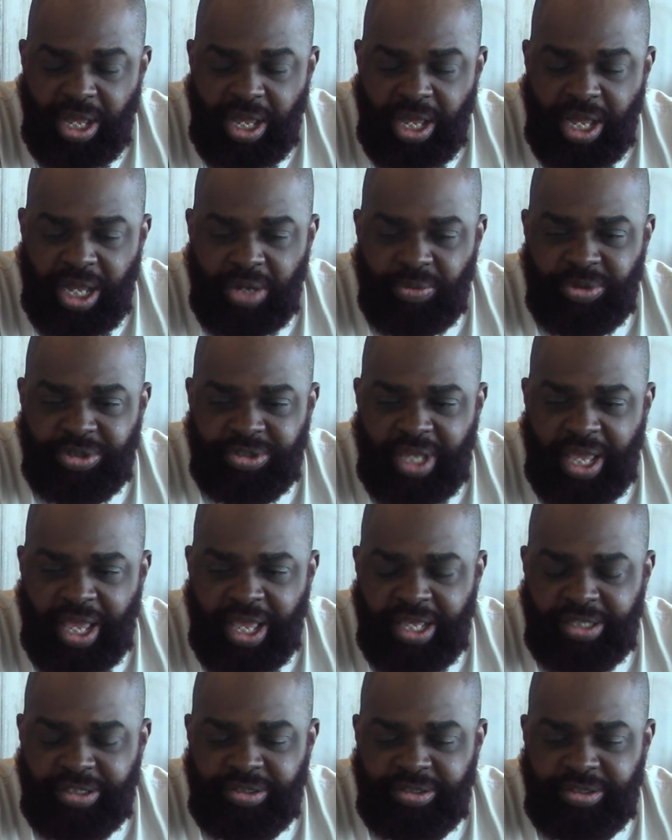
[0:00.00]
I was
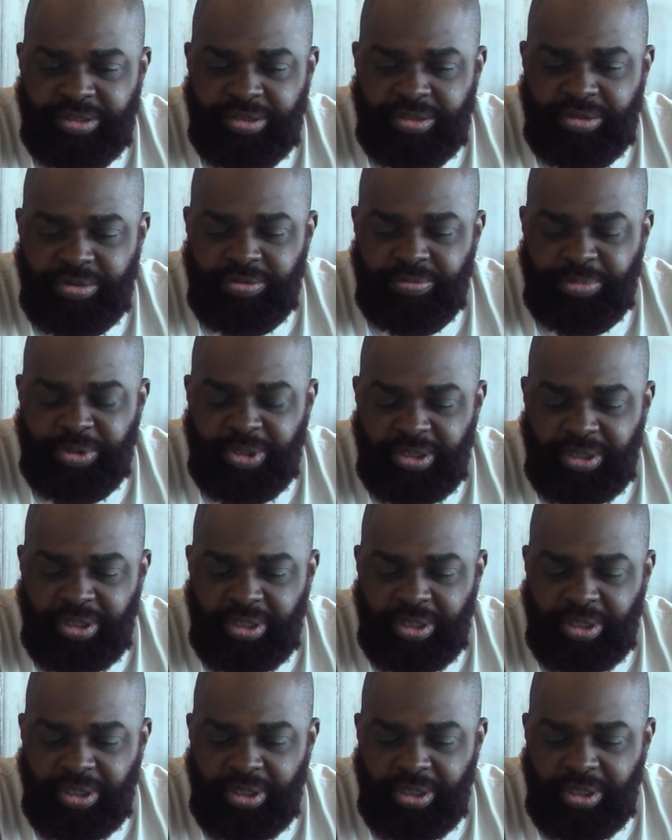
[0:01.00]
asked to
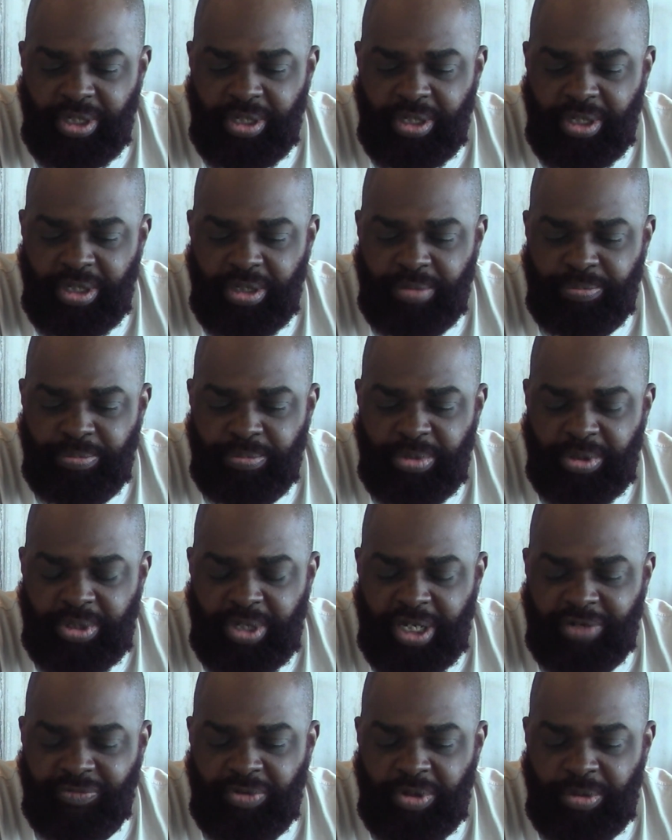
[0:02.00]
be
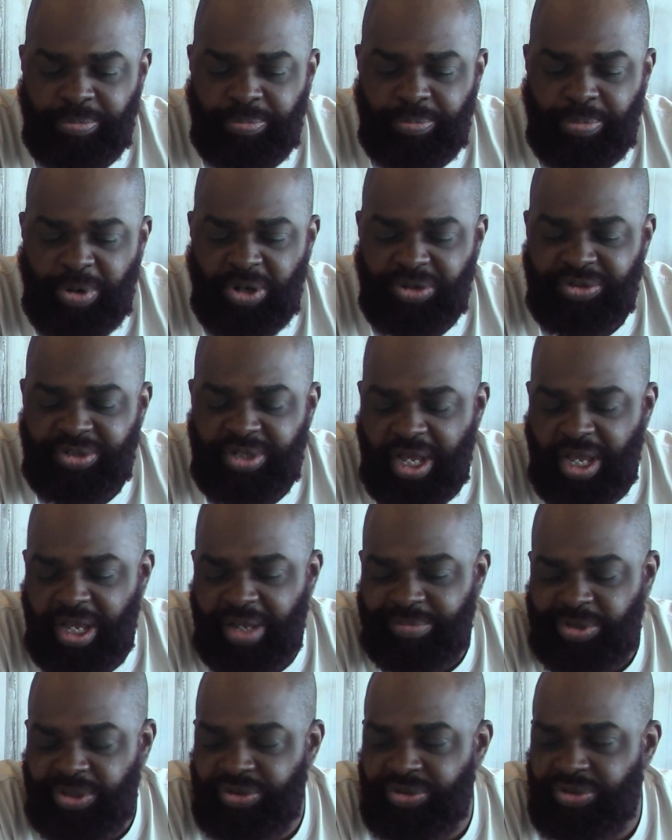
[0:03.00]
kind of a
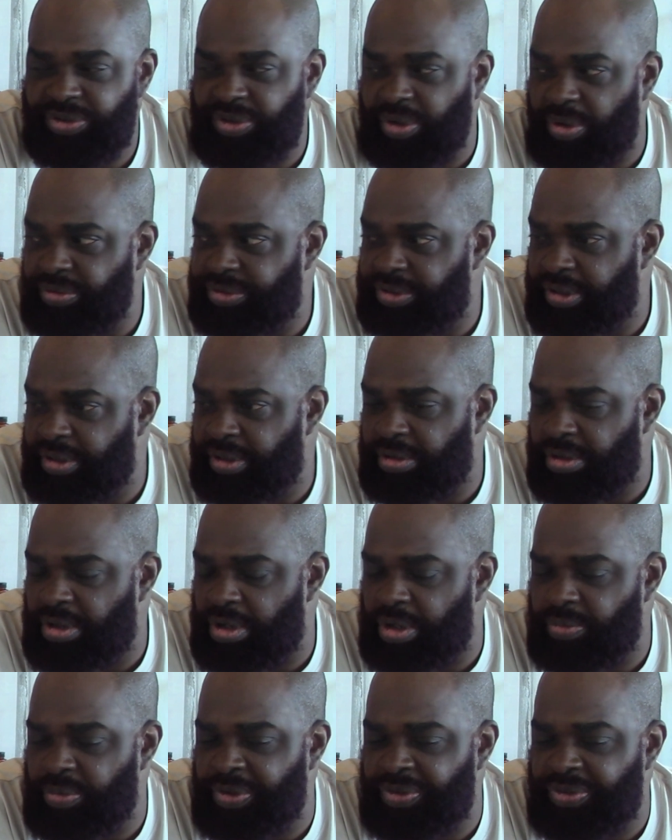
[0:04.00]
part-time consultant
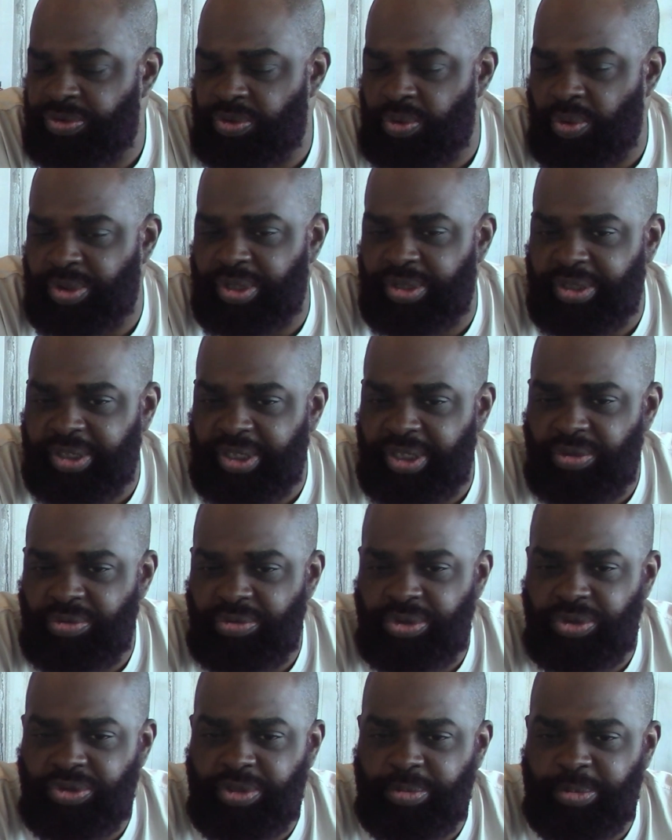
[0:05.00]
along with Jordan Lee, who
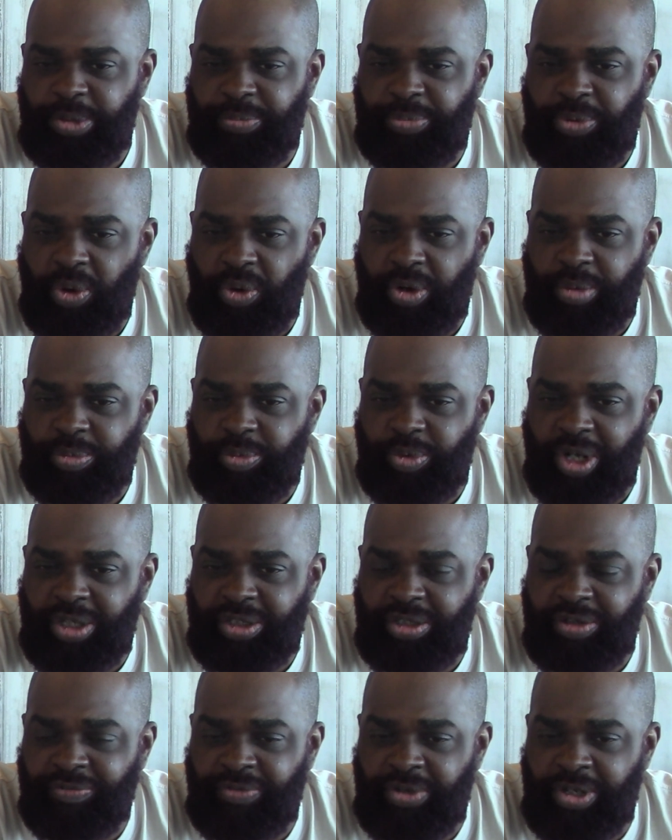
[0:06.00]
used to be the program
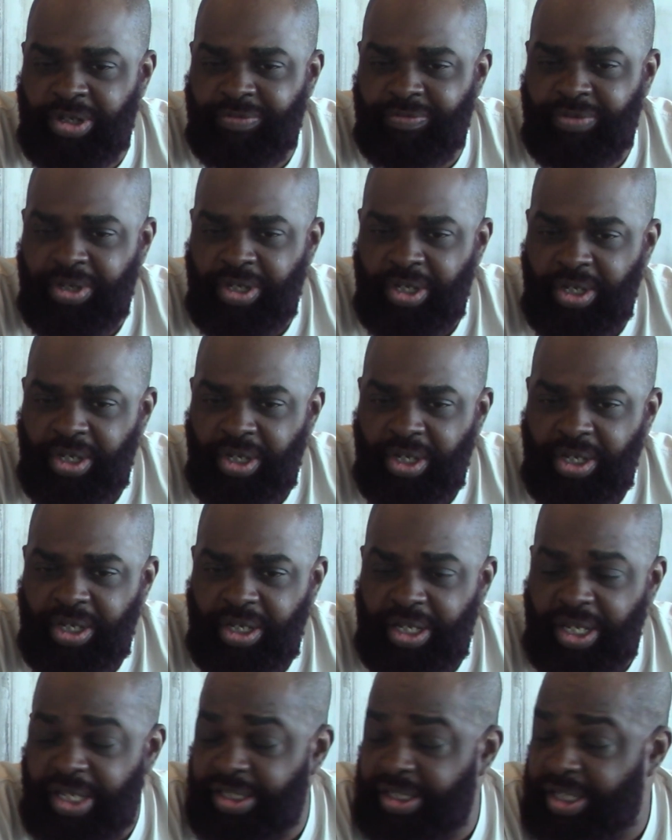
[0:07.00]
director of
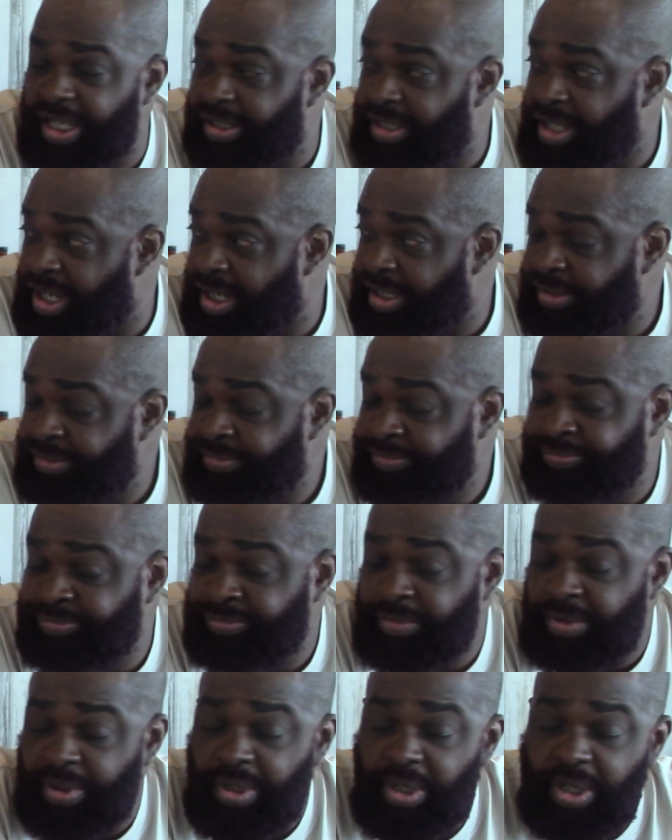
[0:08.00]
88.9.
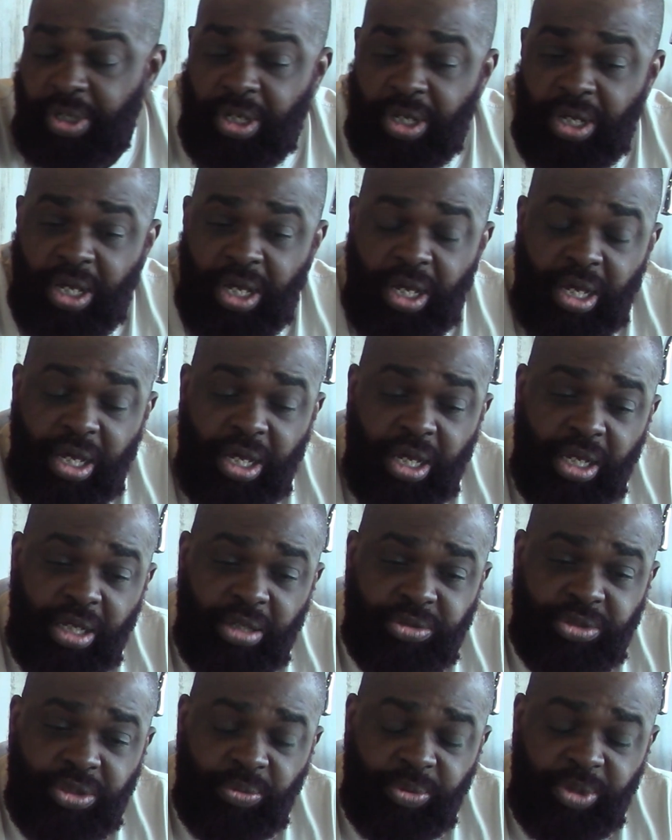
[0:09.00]

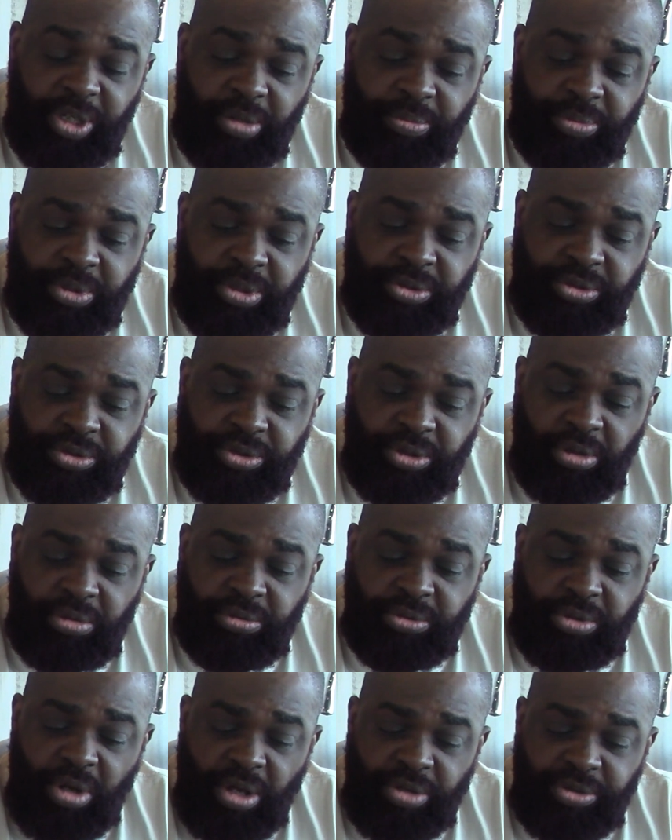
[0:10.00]
And so we helped
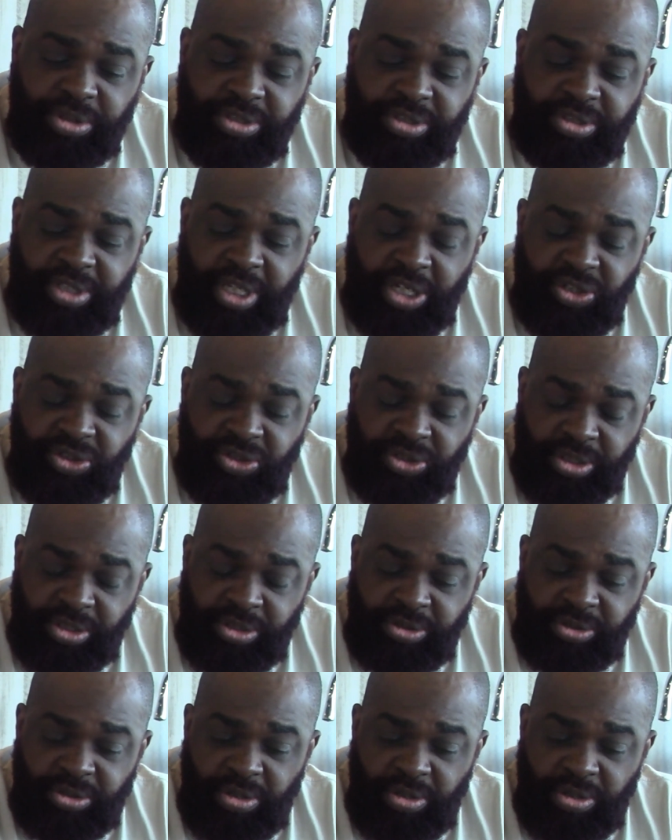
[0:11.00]
consult on these stations.